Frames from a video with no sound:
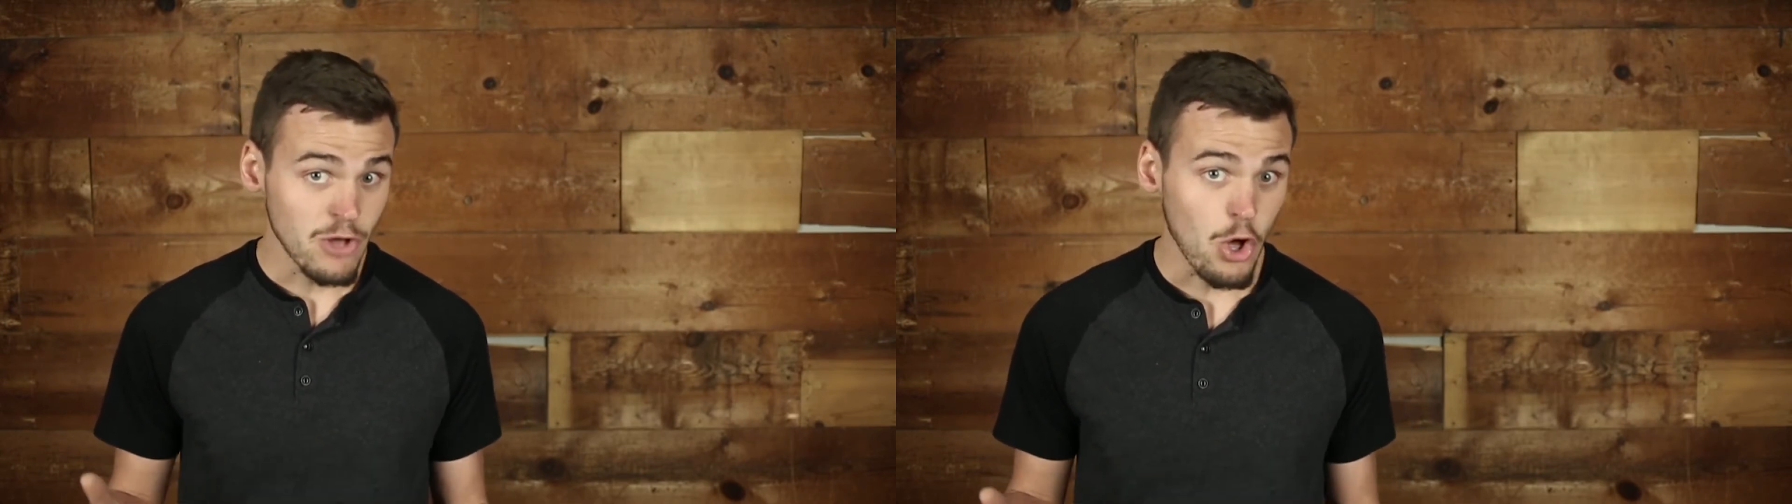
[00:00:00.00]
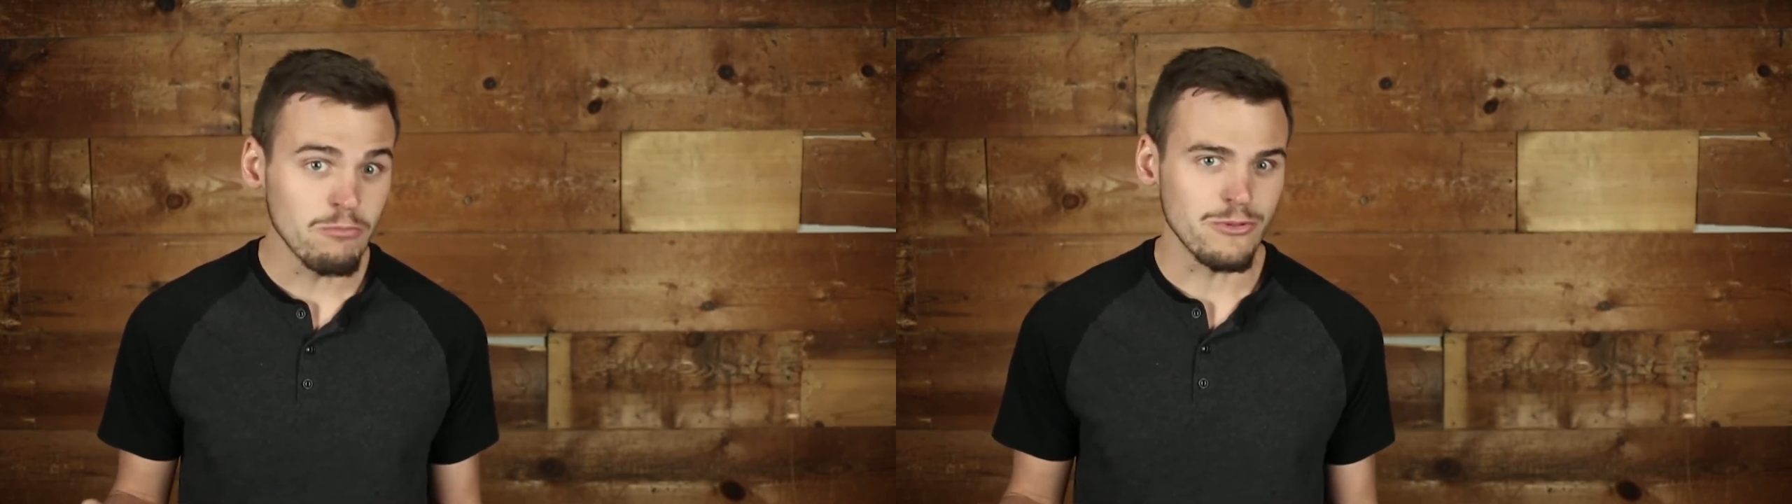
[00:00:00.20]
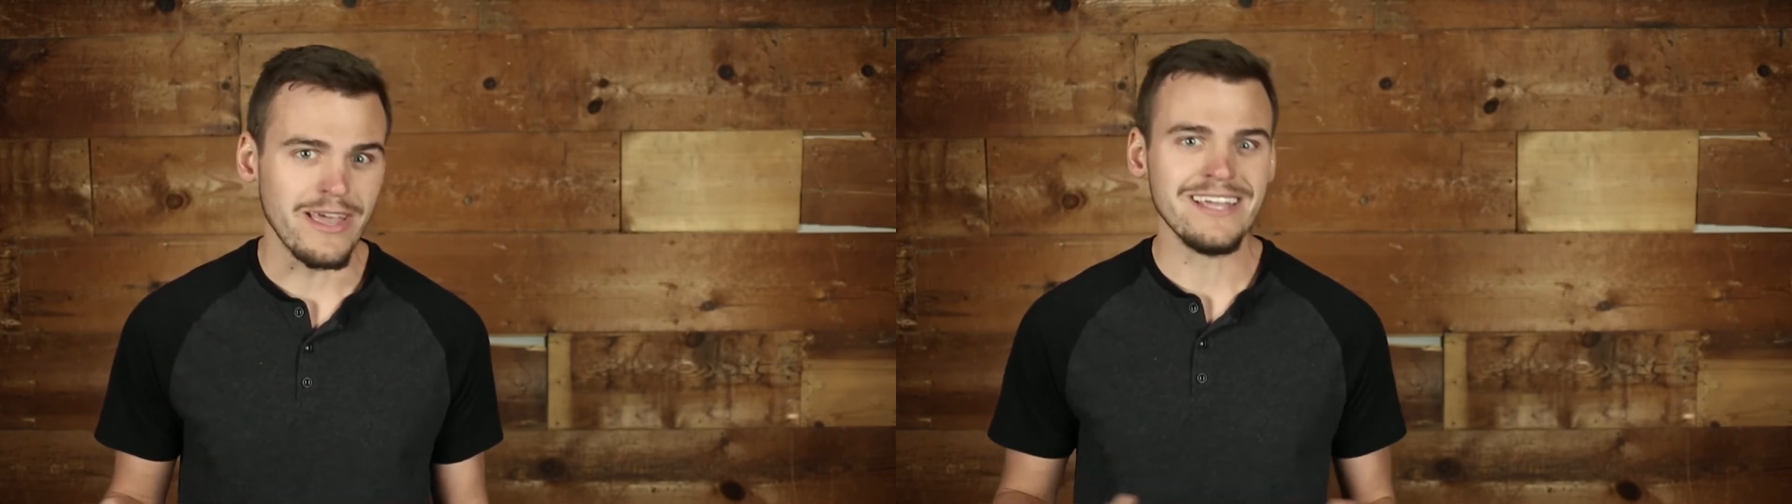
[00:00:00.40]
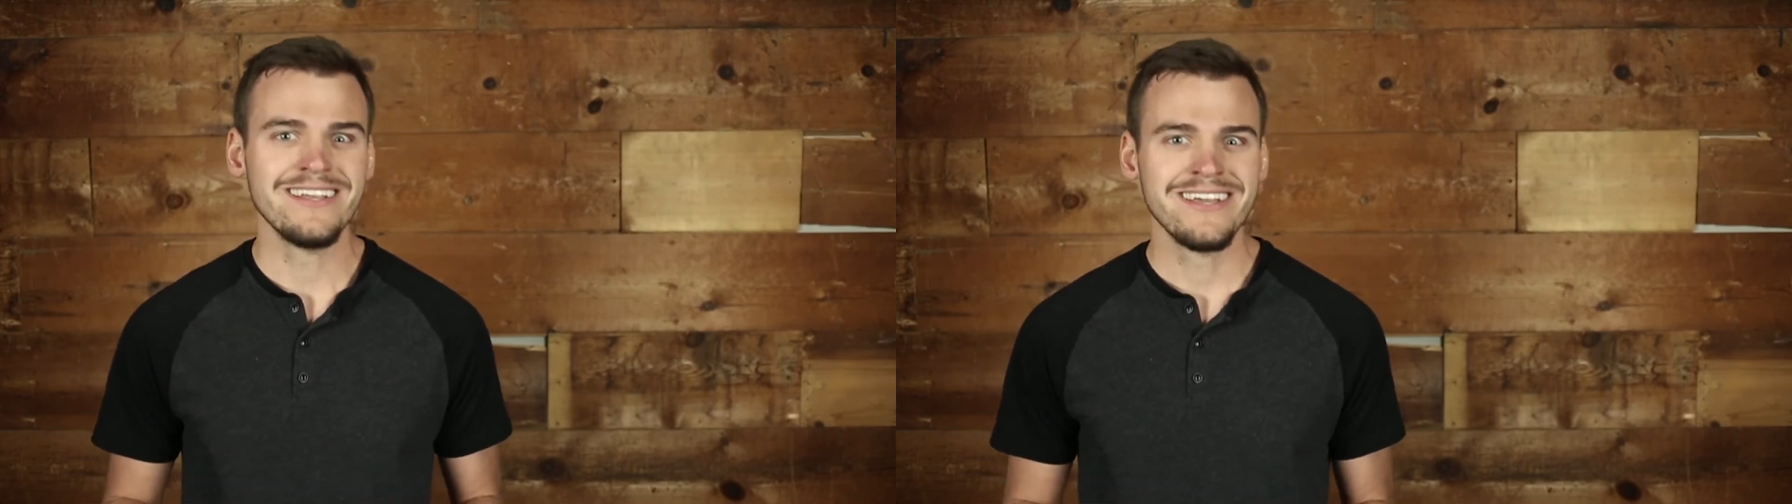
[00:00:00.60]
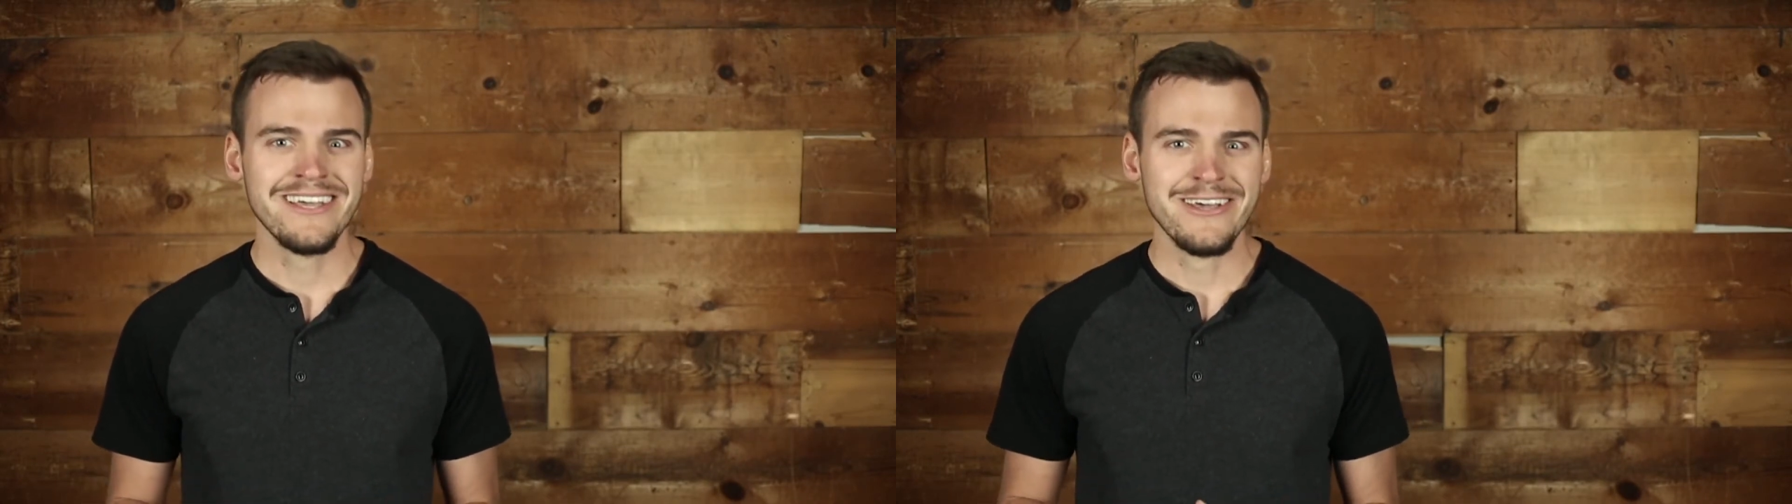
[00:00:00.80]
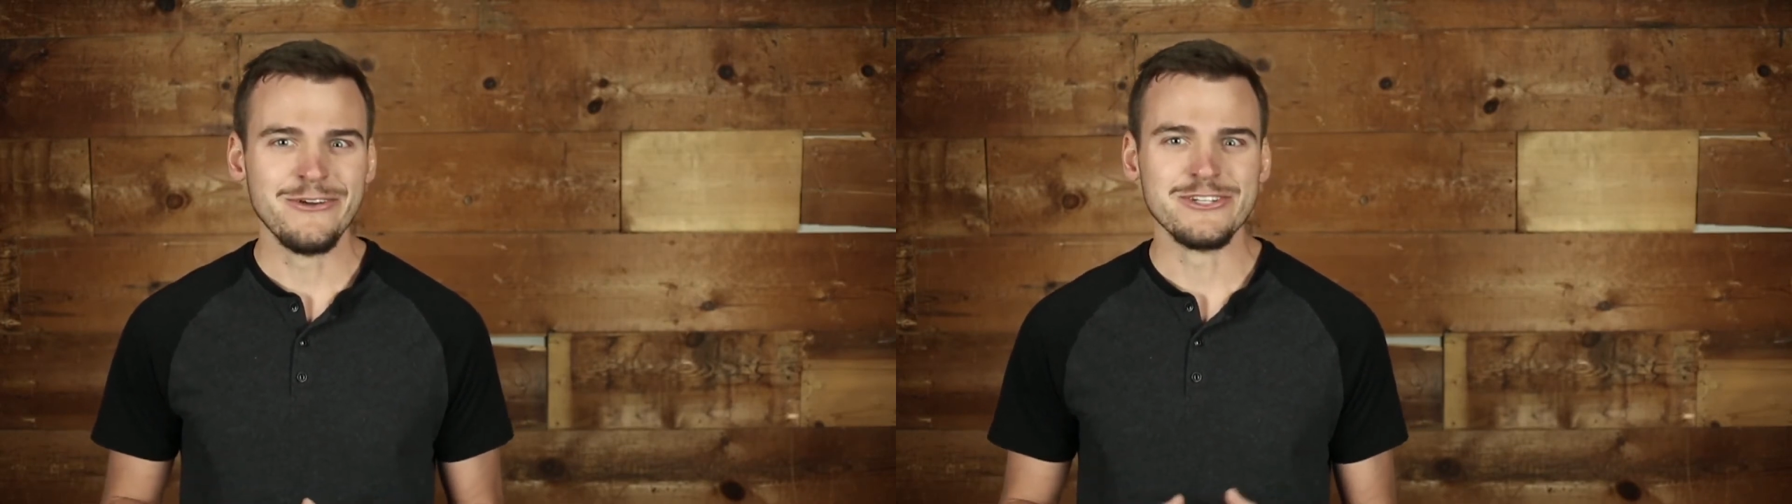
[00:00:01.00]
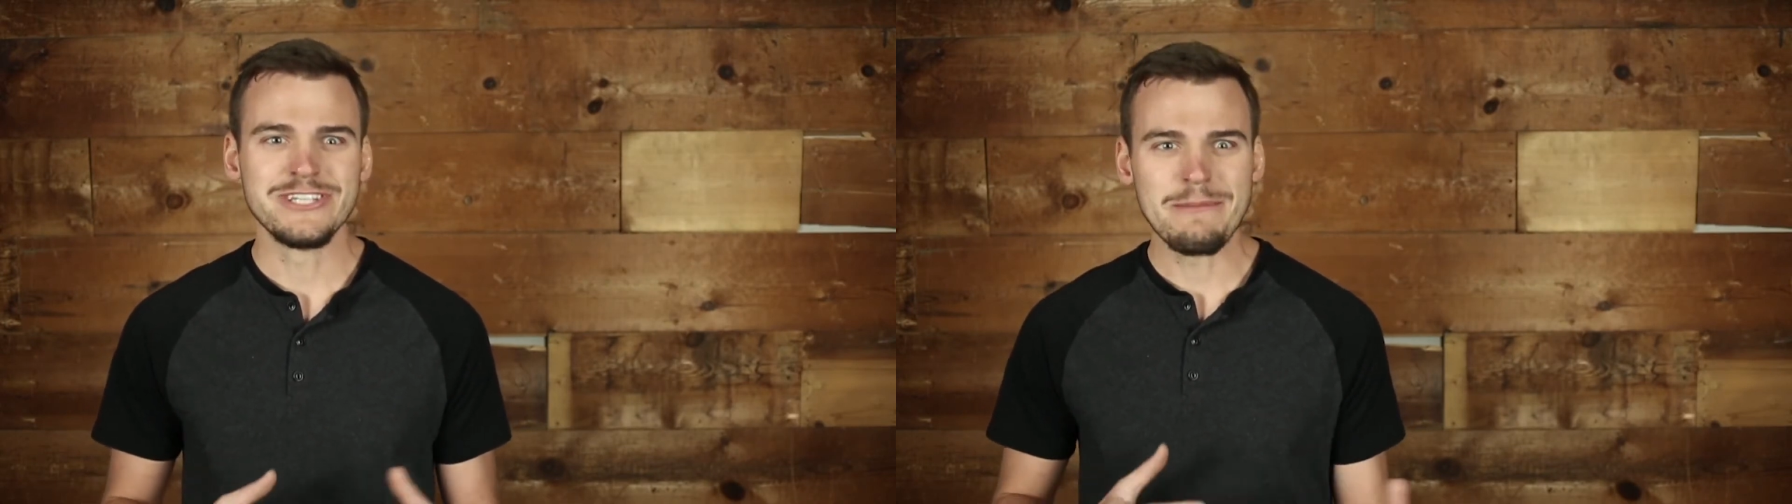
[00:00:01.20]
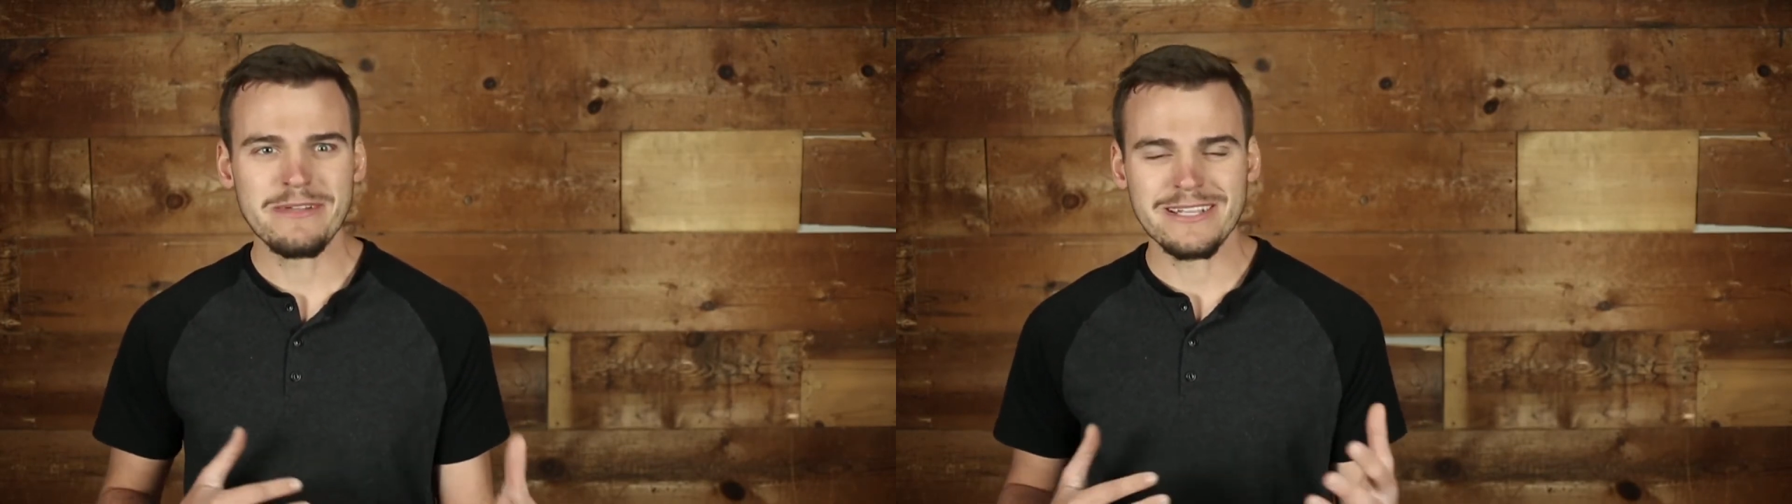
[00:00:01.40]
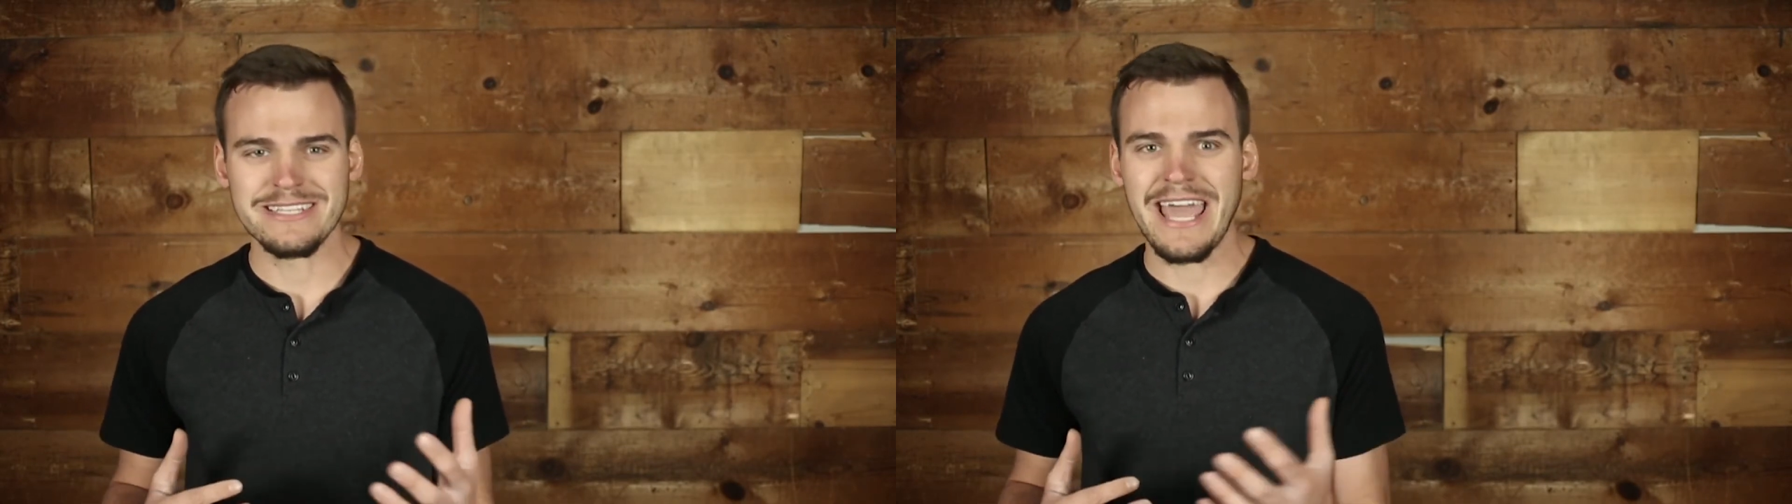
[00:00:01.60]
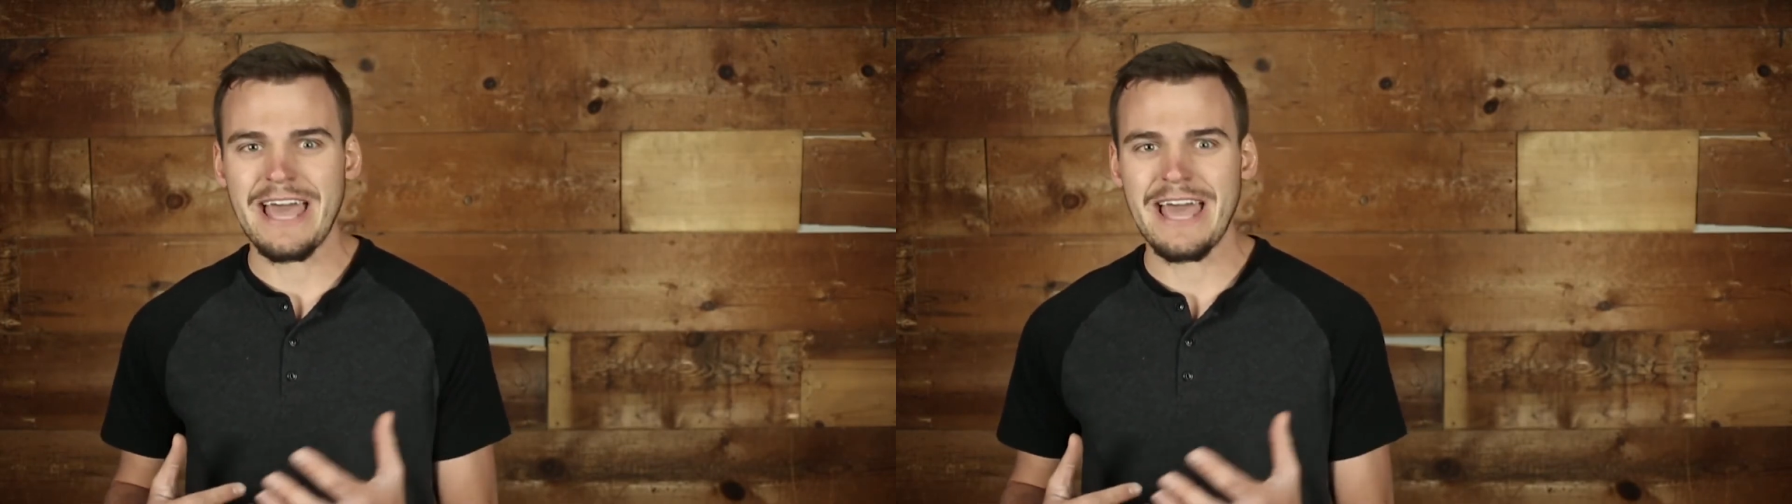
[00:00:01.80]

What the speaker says: home plate, who is shaping us to